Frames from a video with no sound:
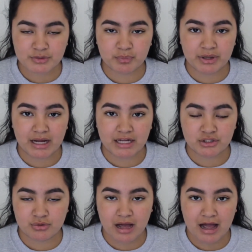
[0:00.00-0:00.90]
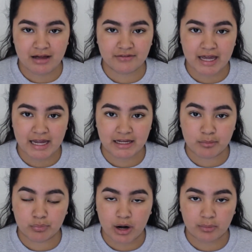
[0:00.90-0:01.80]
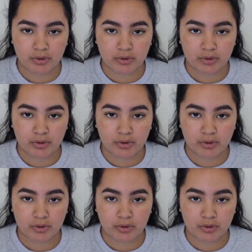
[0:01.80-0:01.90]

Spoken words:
but I do have a brow